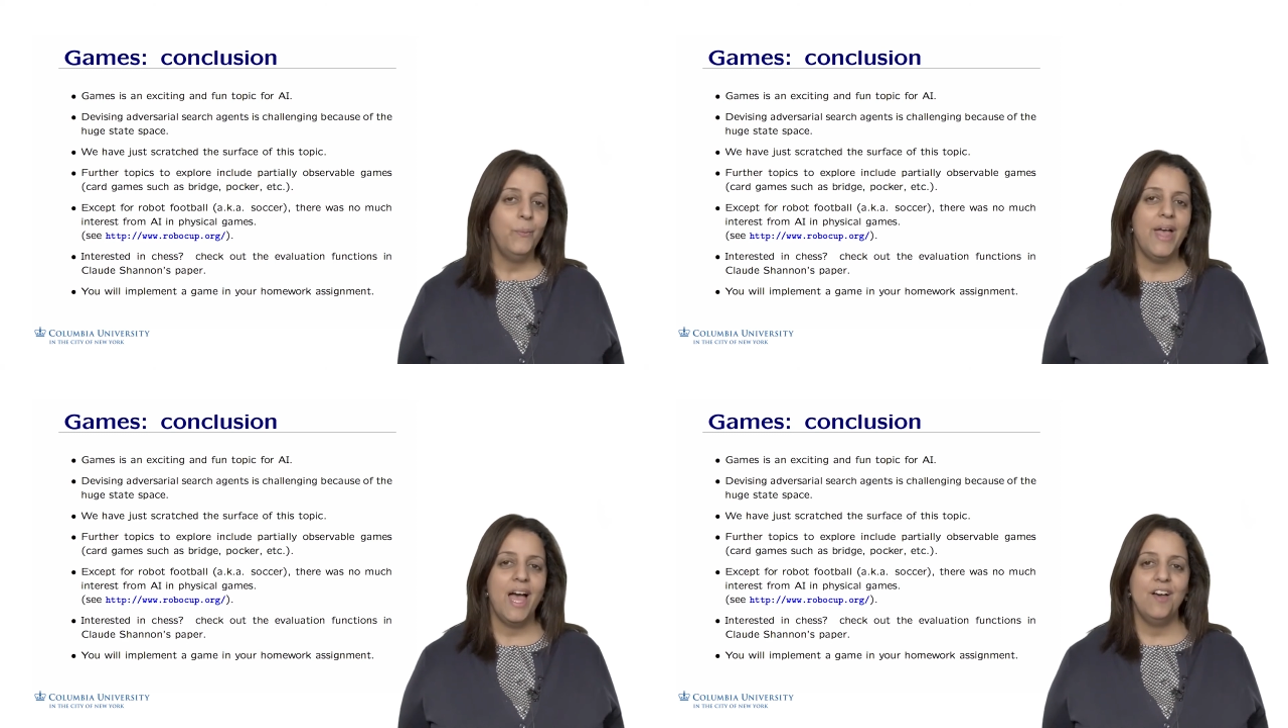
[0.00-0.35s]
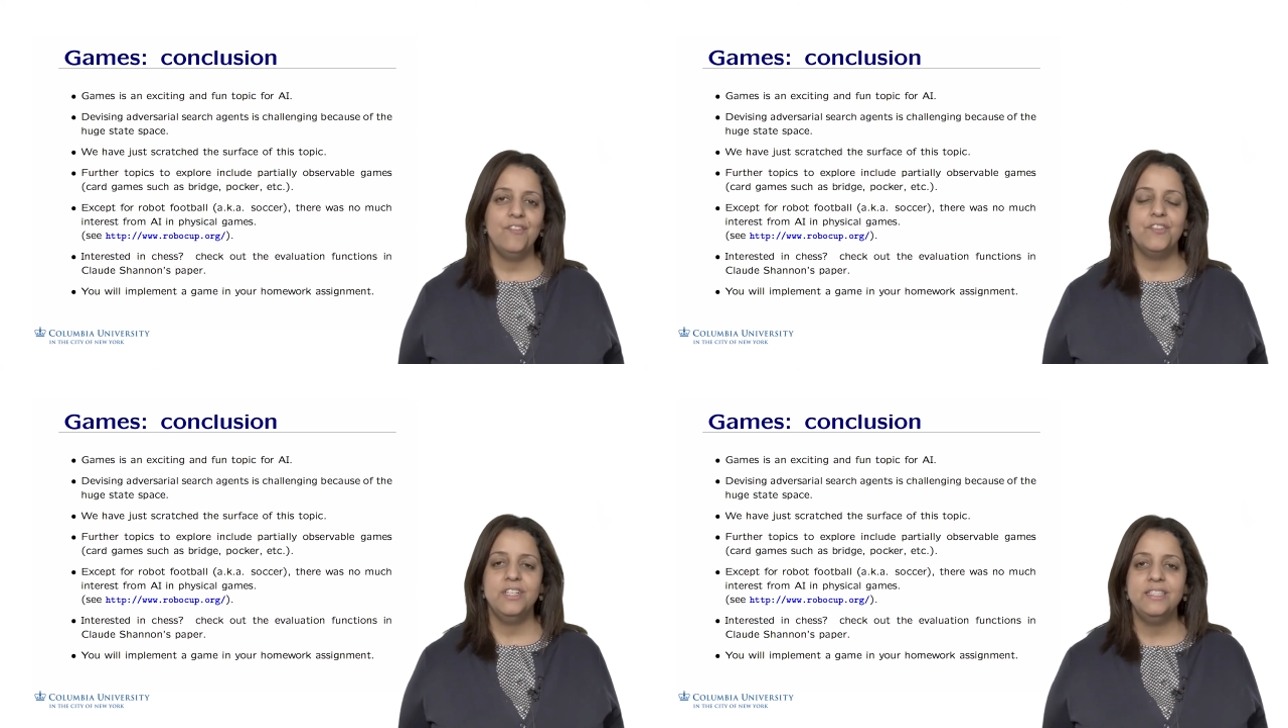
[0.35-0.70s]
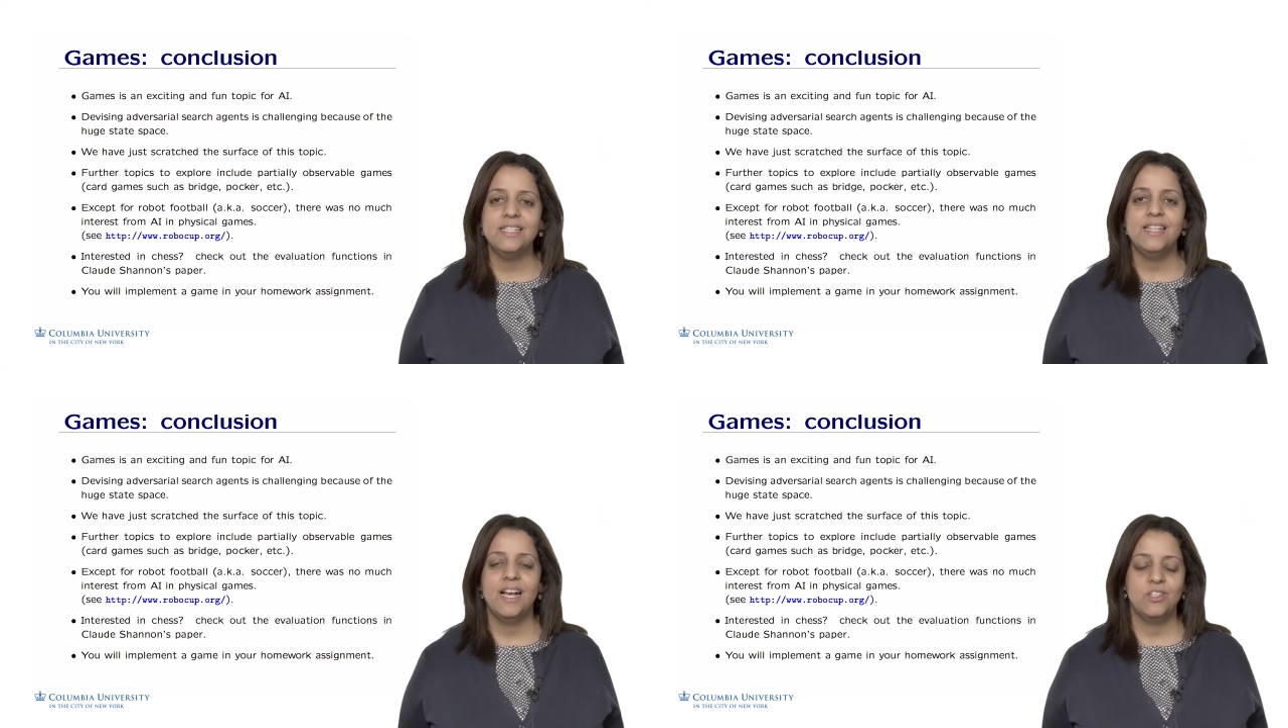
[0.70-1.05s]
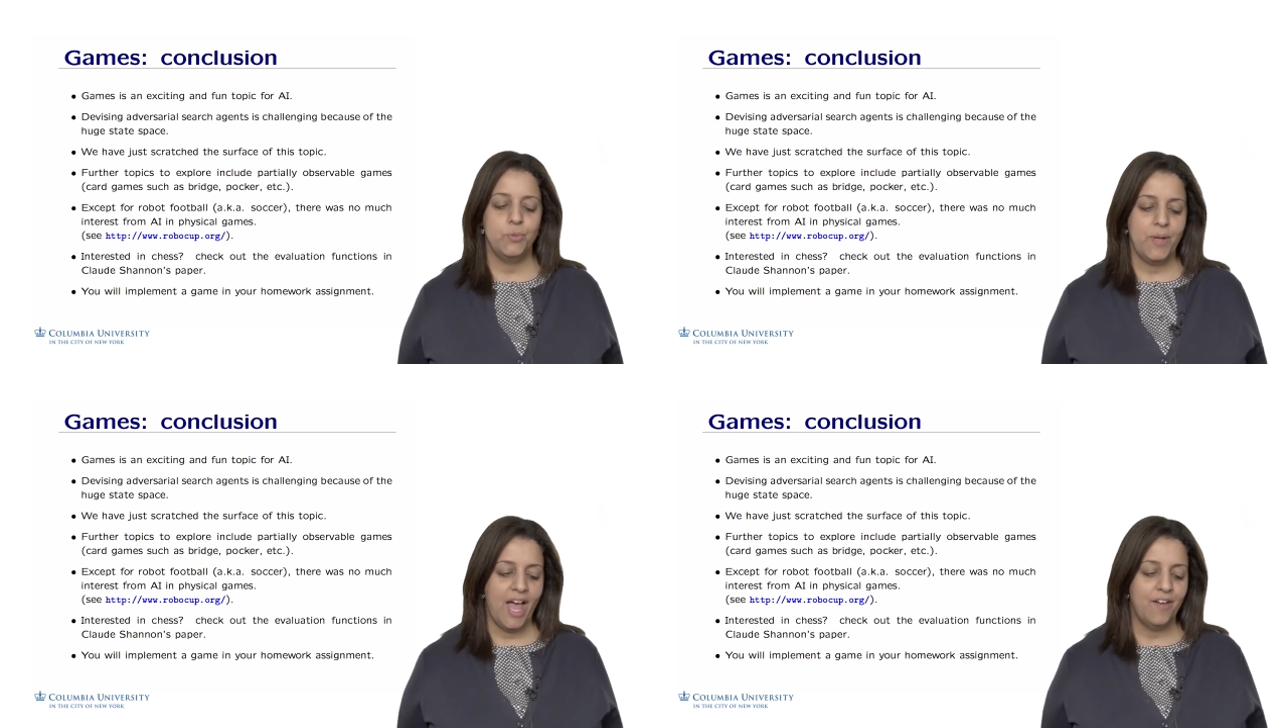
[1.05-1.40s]
In this
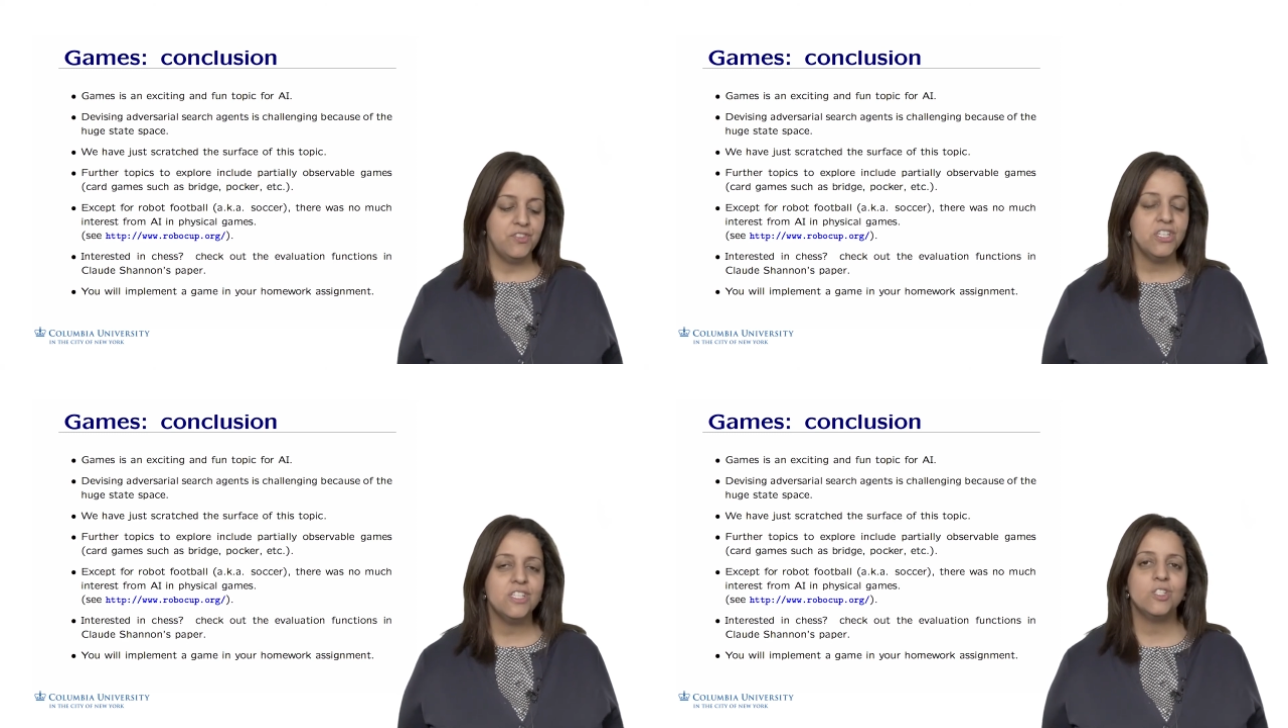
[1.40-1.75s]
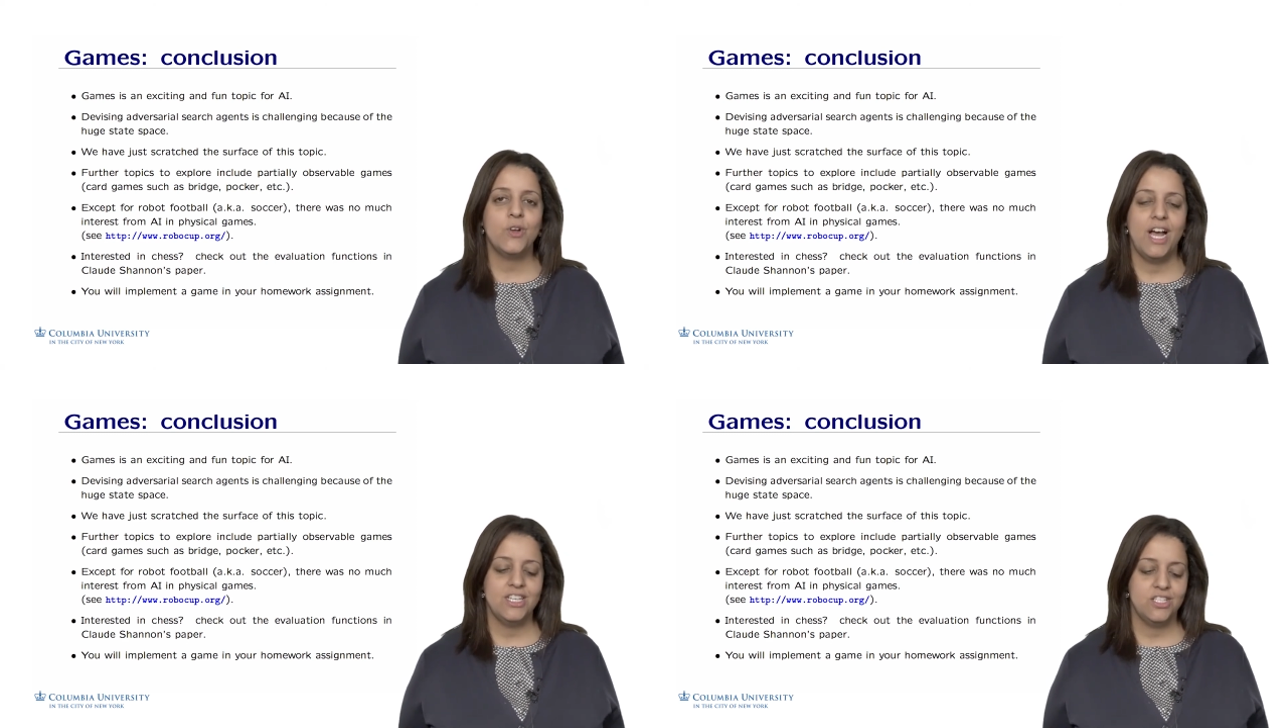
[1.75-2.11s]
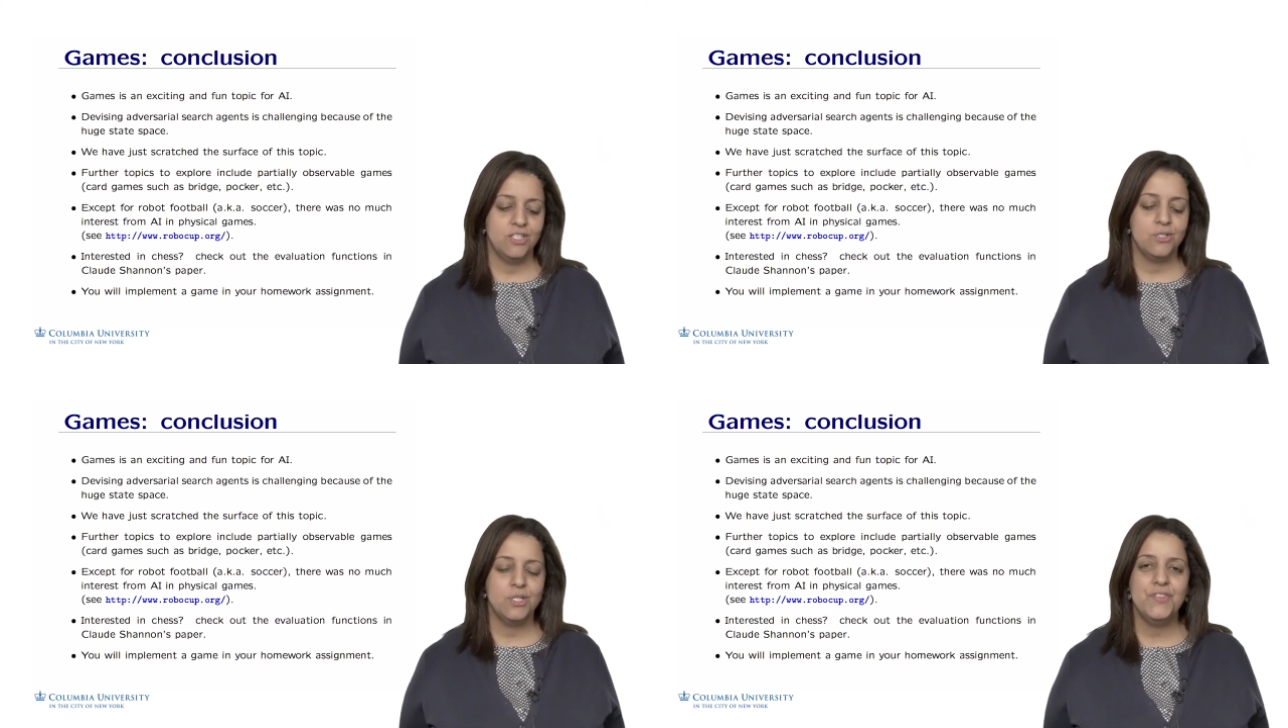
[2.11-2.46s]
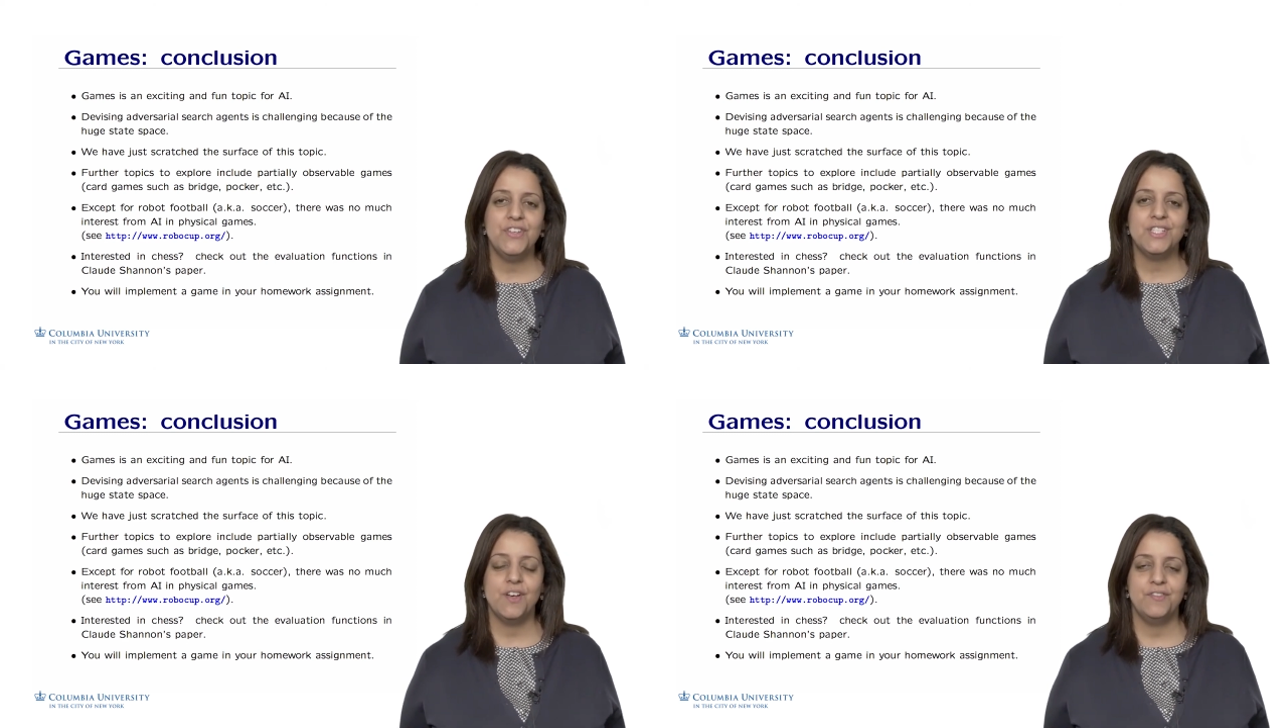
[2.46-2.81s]
lecture, we have just scratched the
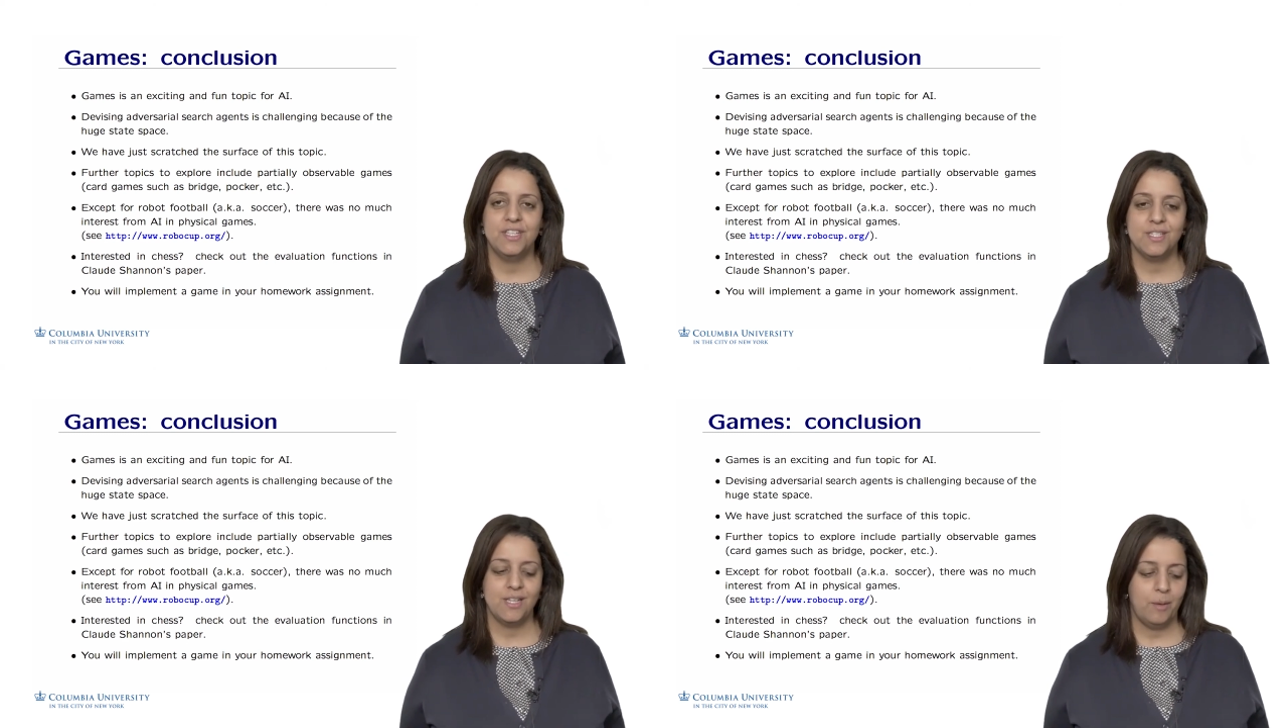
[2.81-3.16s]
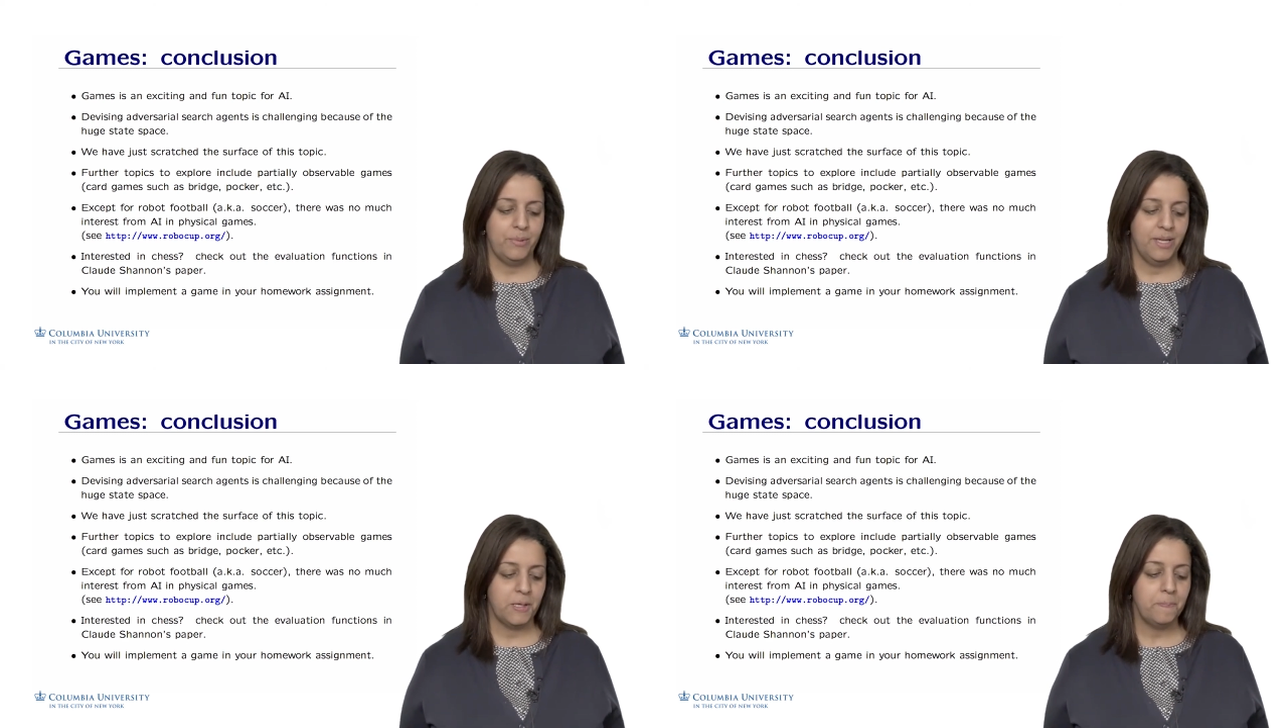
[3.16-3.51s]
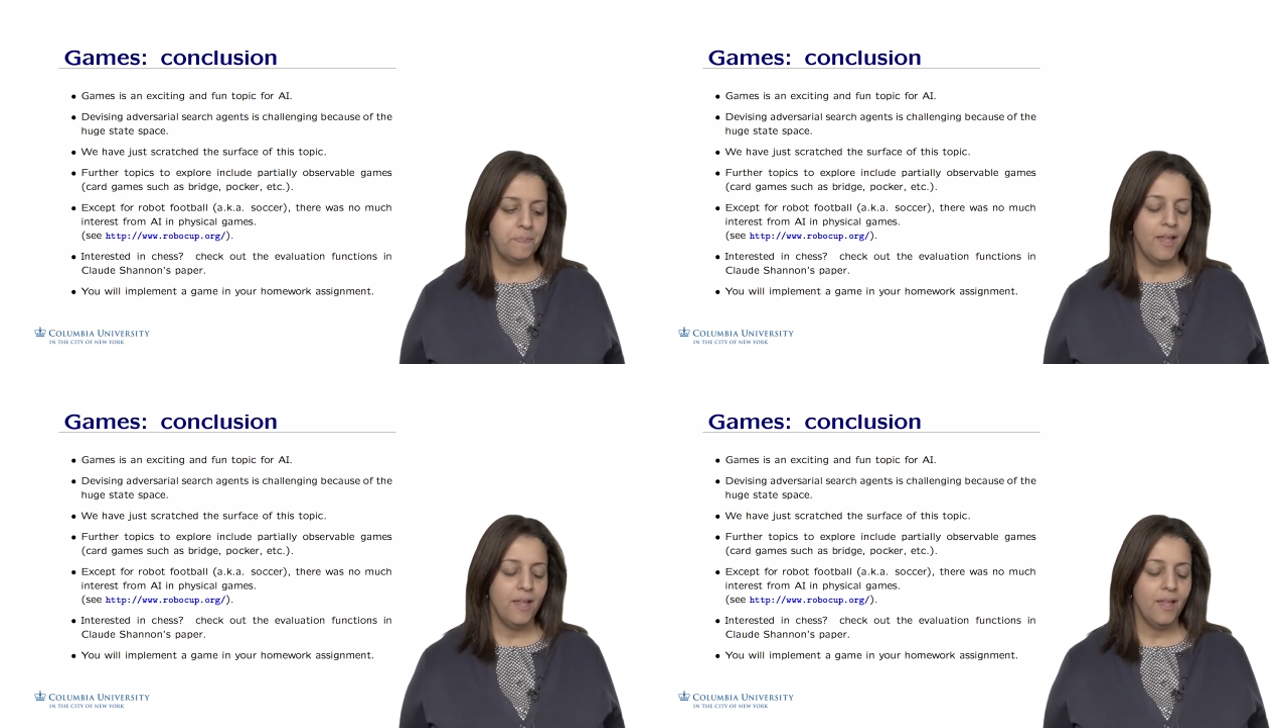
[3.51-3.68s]
surface of this topic.